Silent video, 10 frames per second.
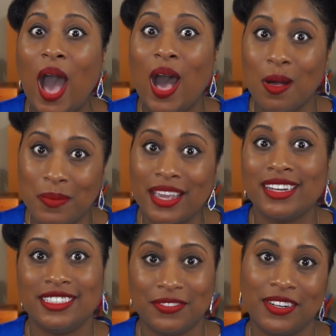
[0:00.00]
I'll be in
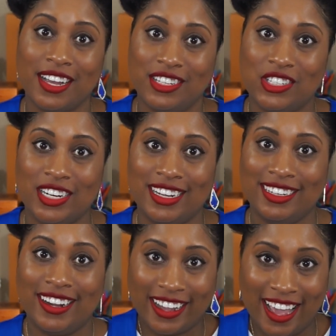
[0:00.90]
a different country,
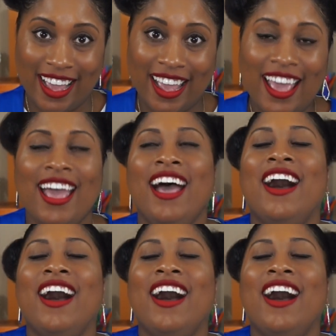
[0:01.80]
okay?